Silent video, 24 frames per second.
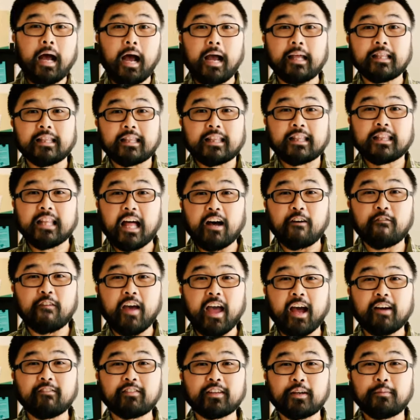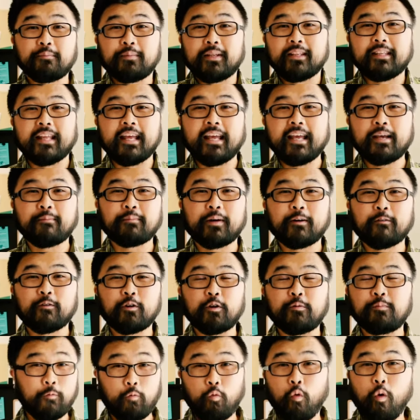I love having a bidet in my
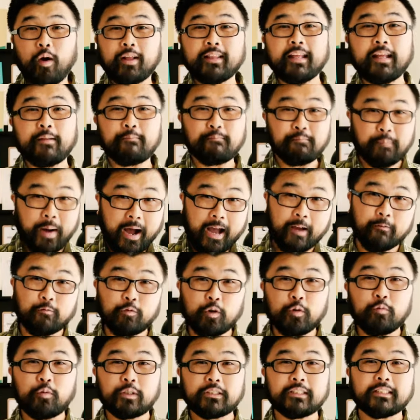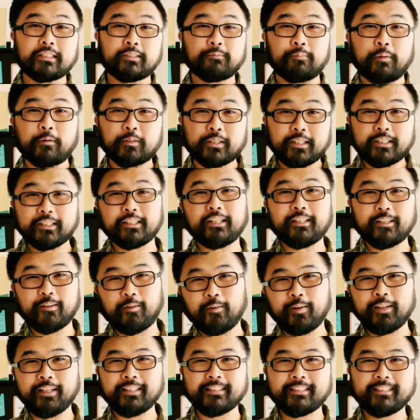room. The one in my room, which is built into the
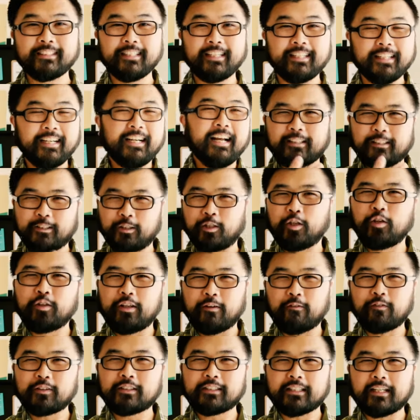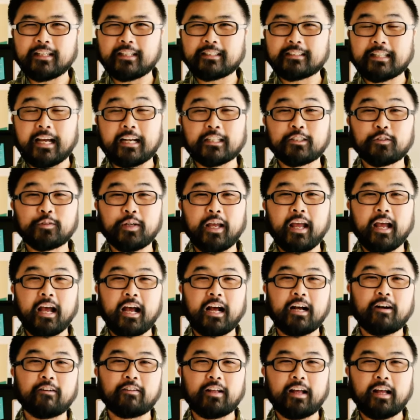toilet seat. The 2 different settings actually
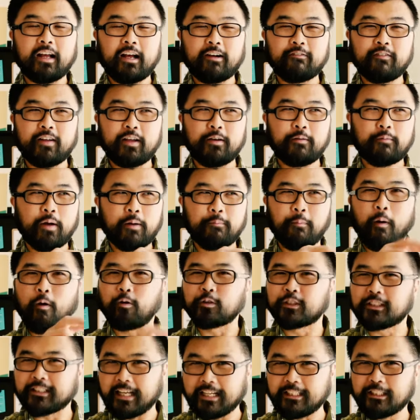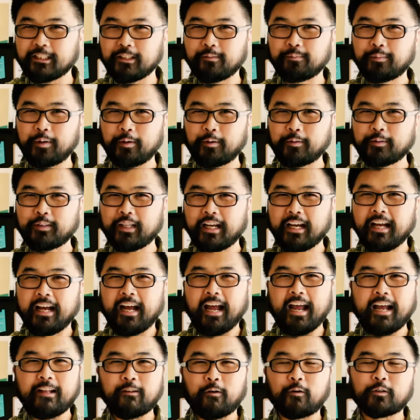have a pulsation mode
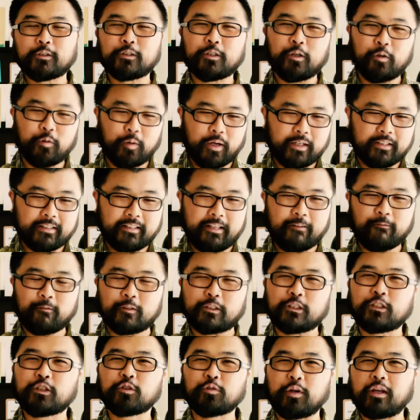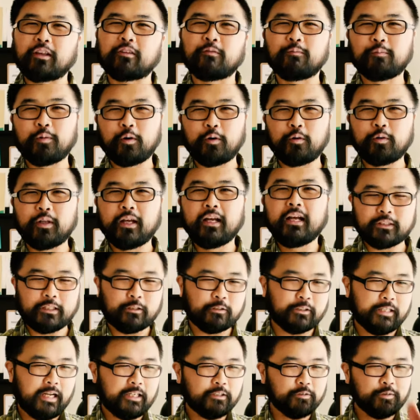and also a different strength mode.
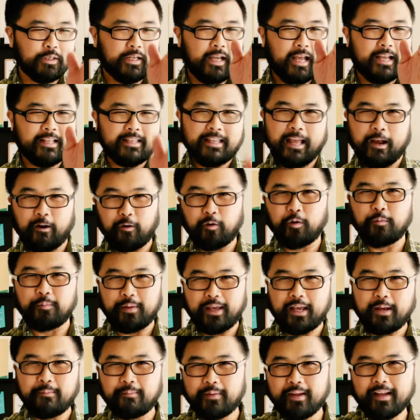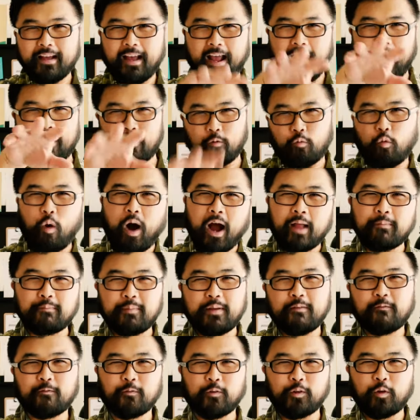There's actually a narrow beam and a wide
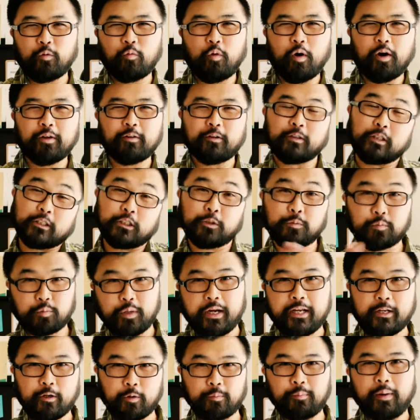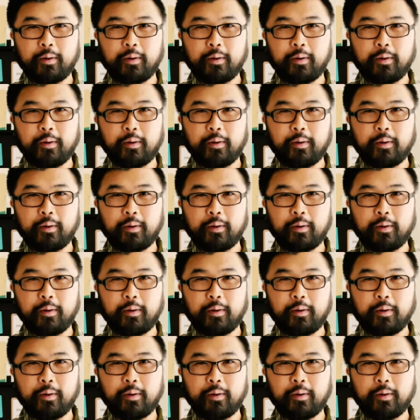beam for the water to spray your